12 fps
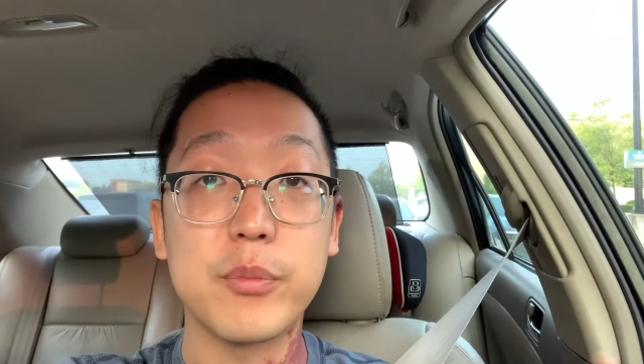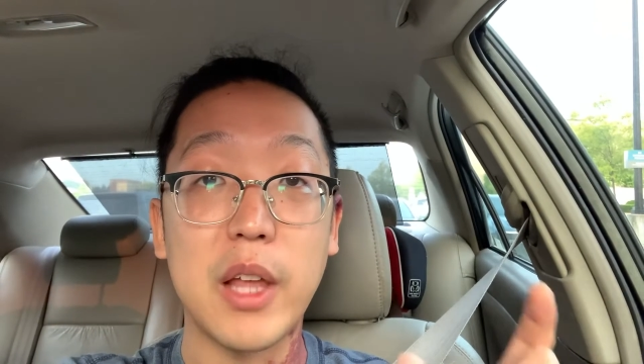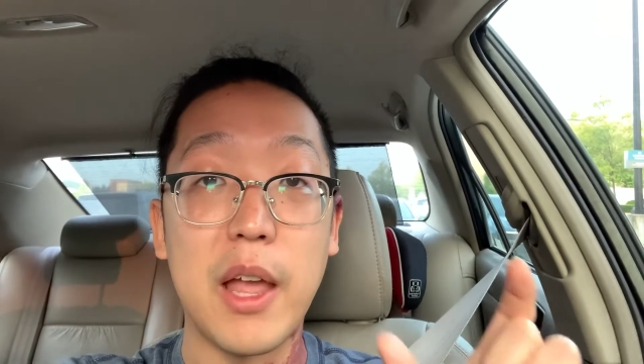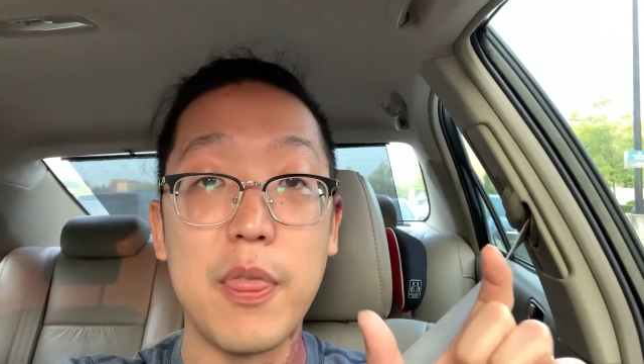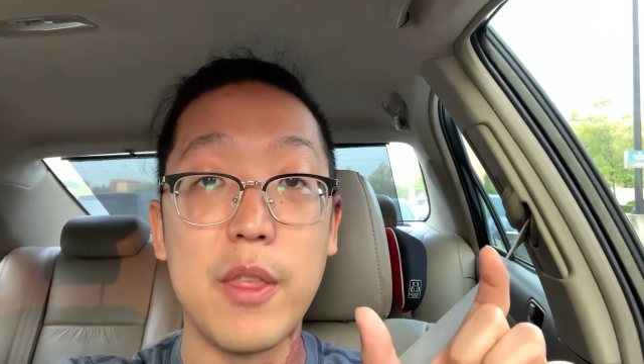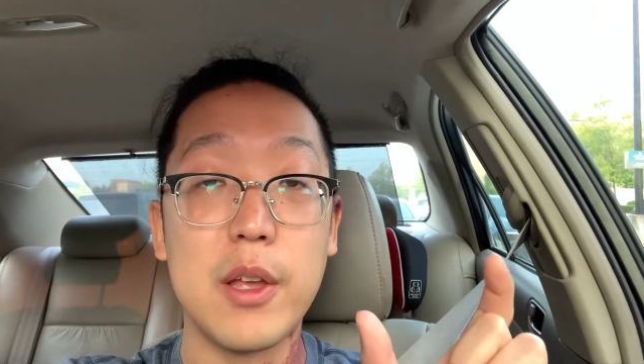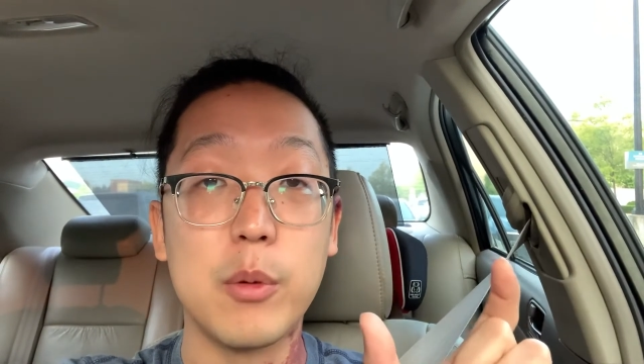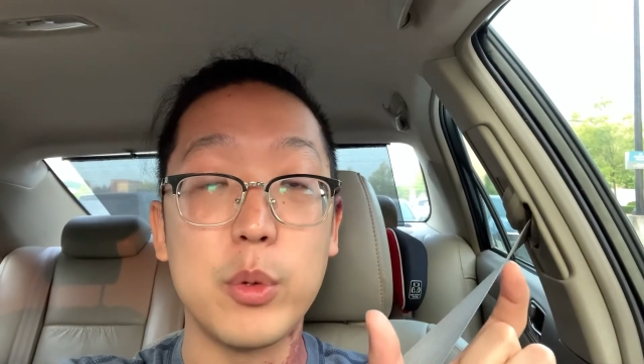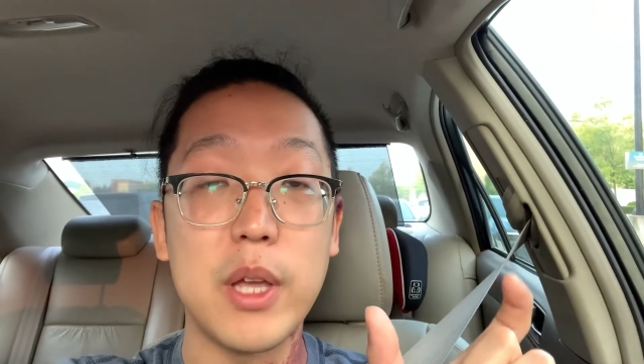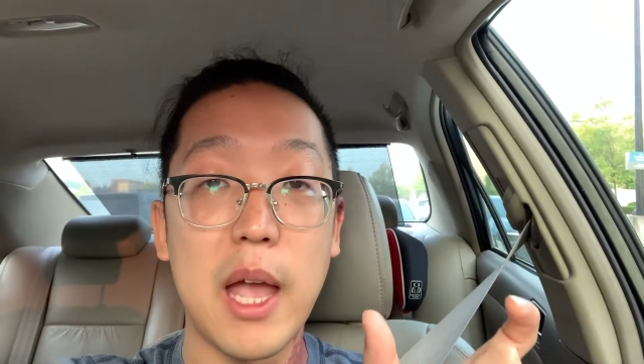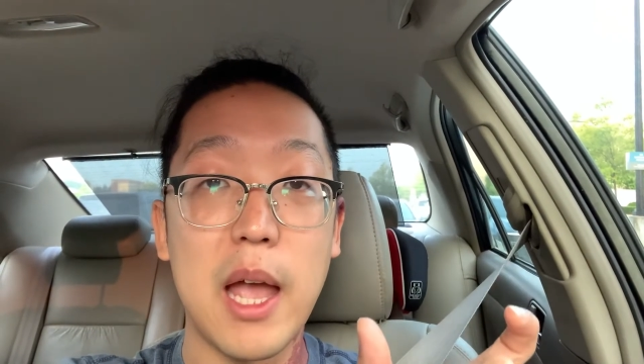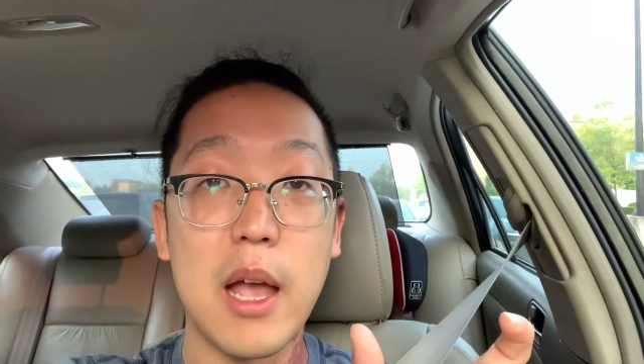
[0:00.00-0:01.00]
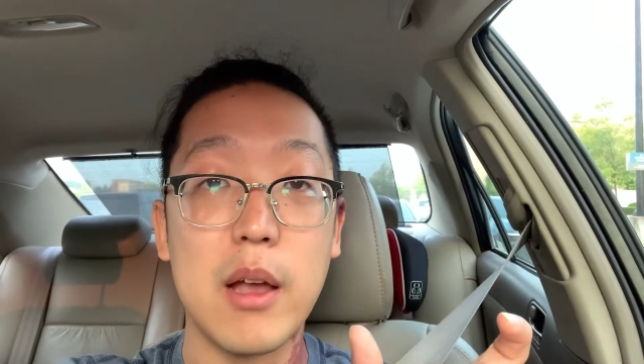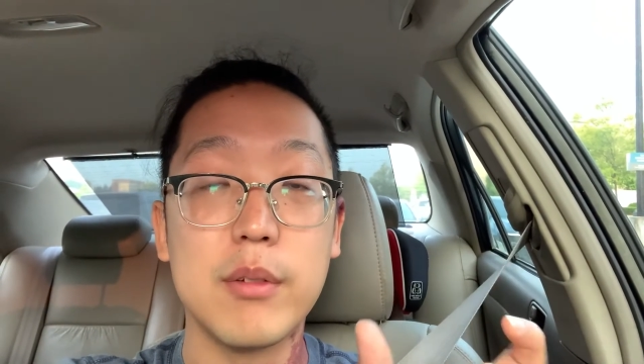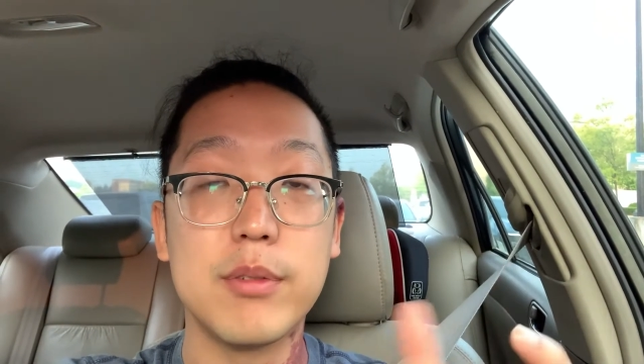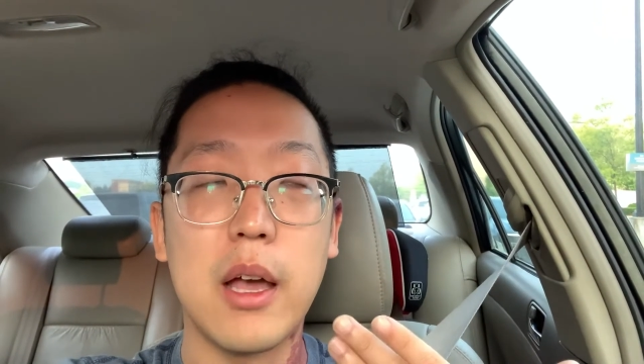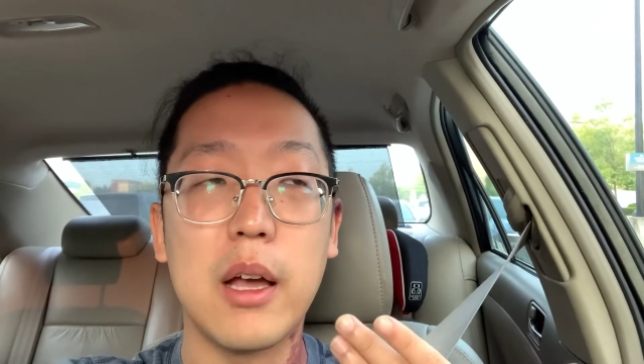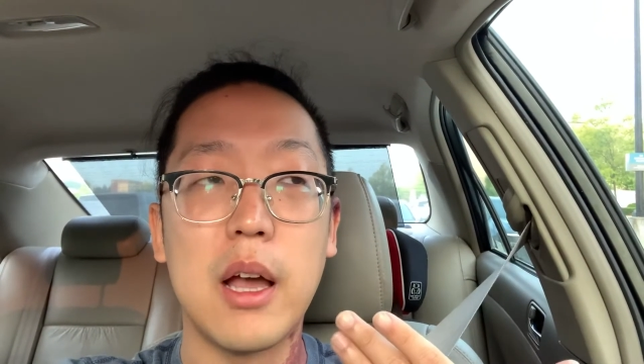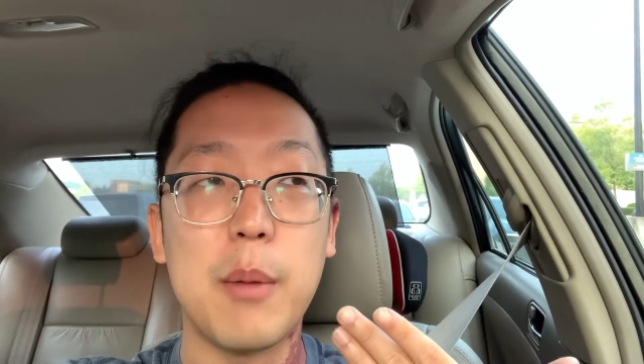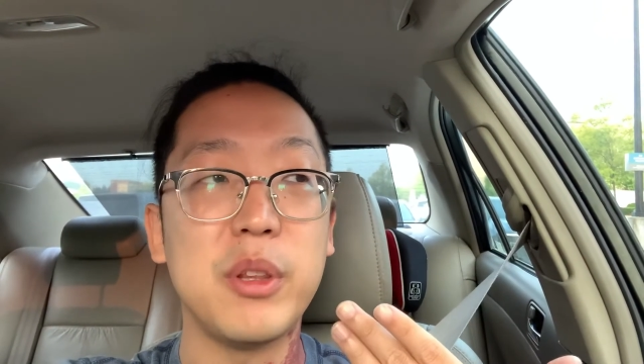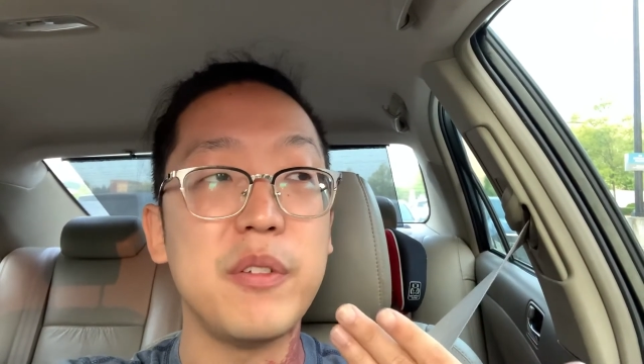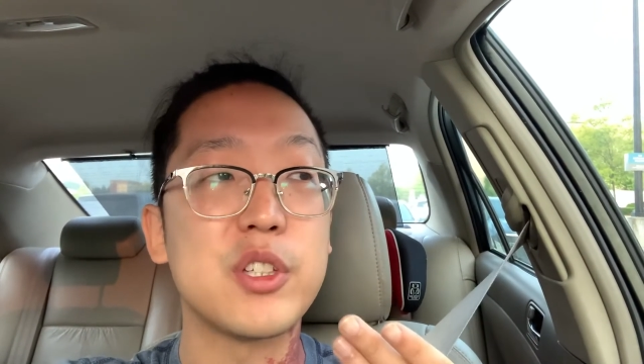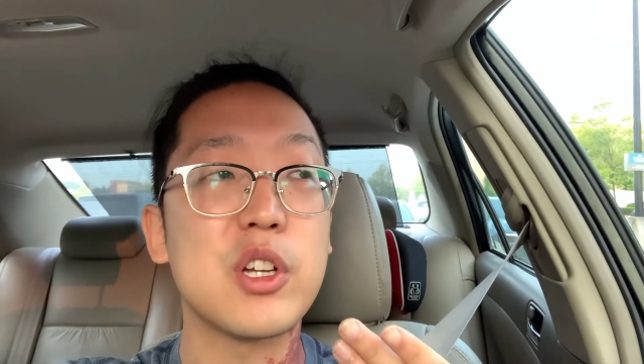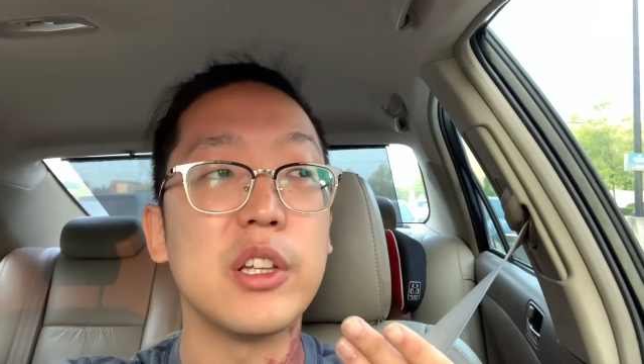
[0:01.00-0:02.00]
and then we have, I
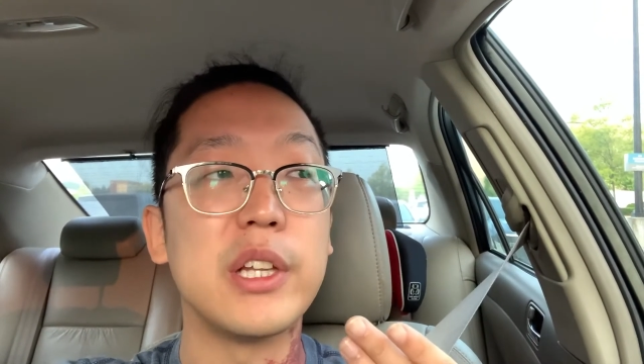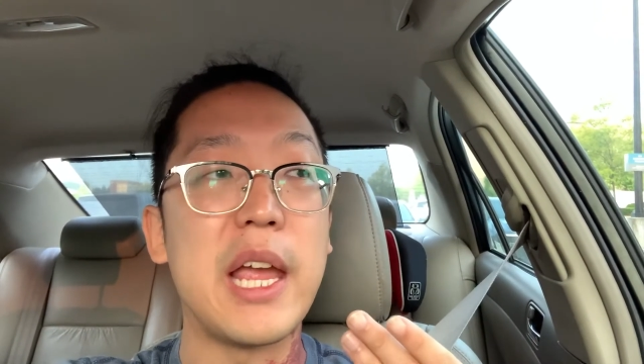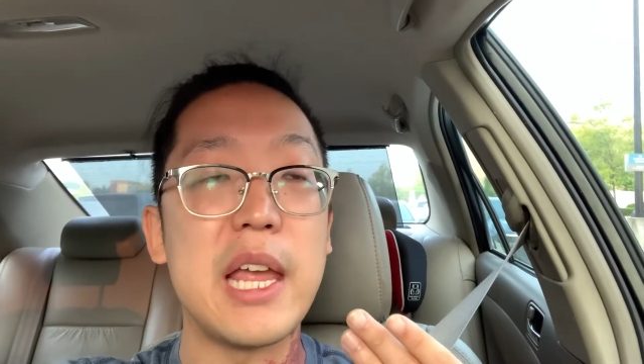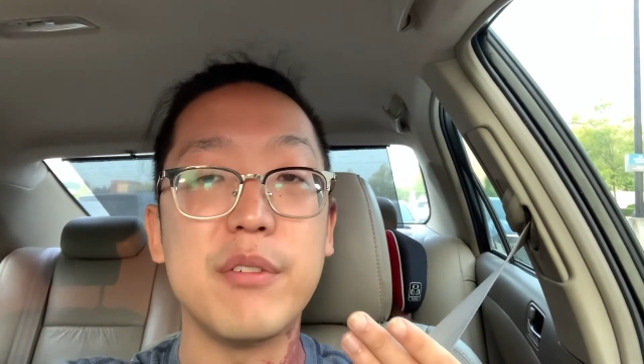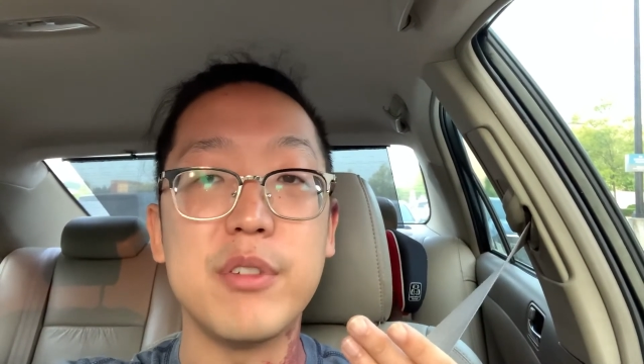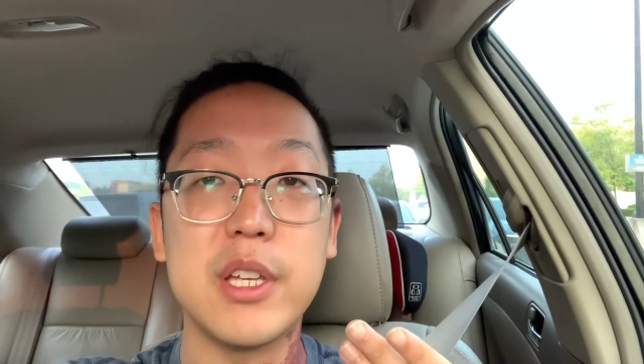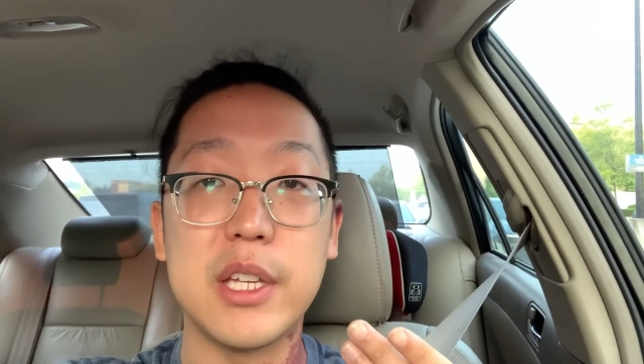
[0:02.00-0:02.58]
believe it's called an AV